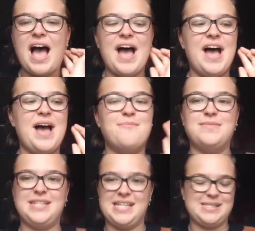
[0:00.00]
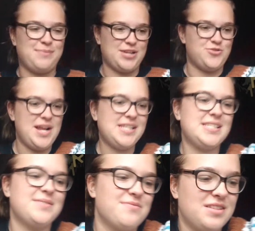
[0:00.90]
That's my dress.